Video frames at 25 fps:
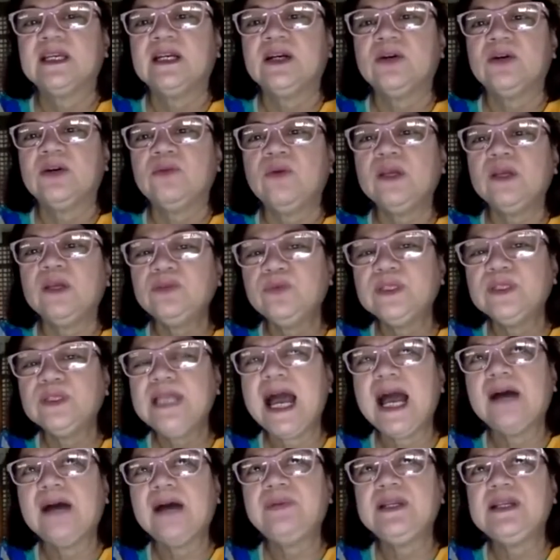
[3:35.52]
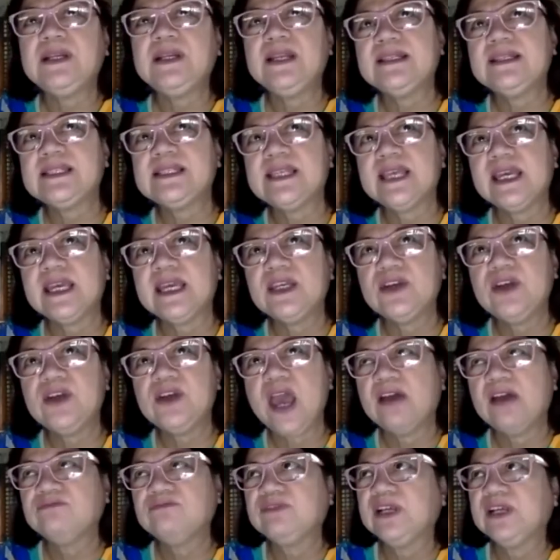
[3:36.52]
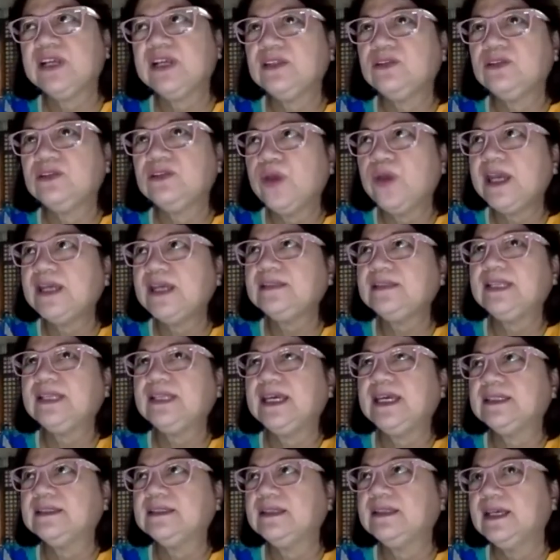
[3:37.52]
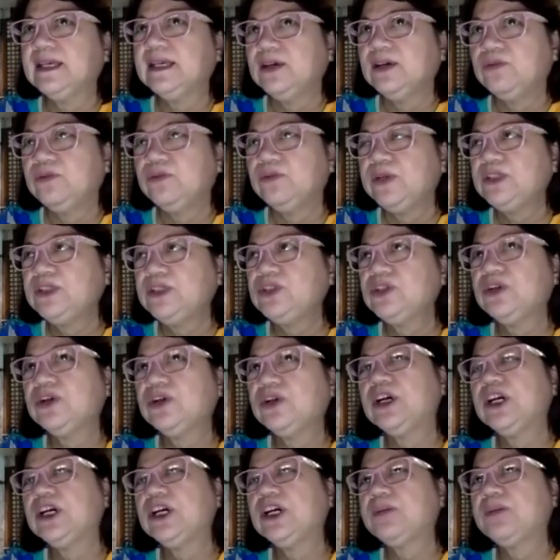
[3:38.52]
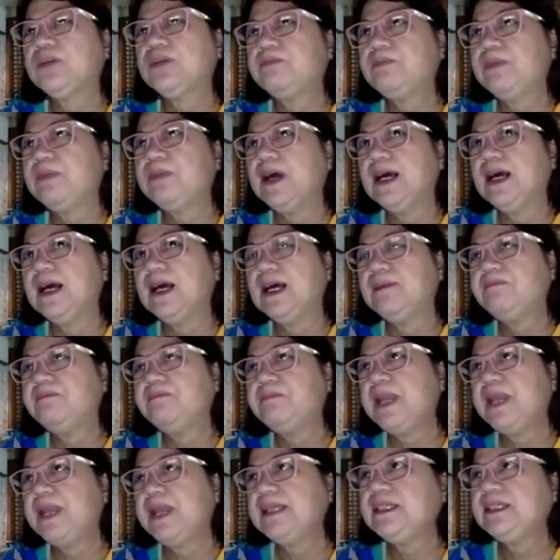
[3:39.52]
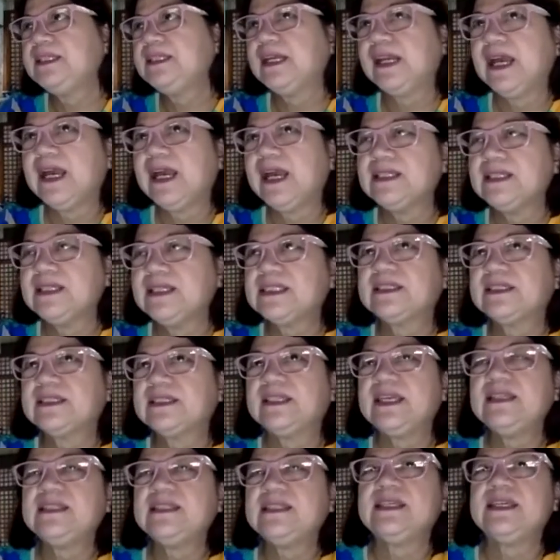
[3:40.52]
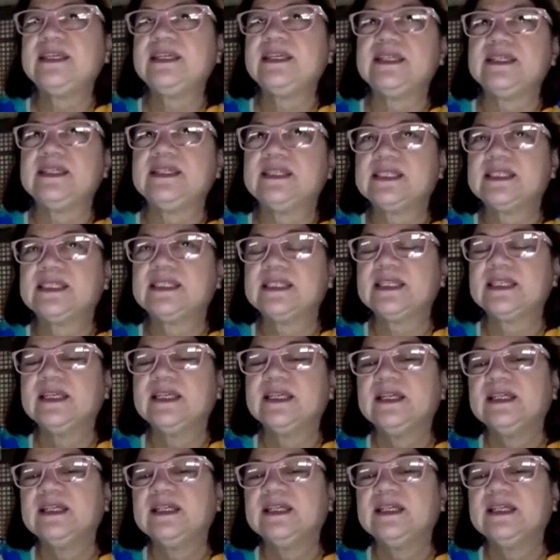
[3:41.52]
What would happen, let's say you have graduated with your plagiarized thesis?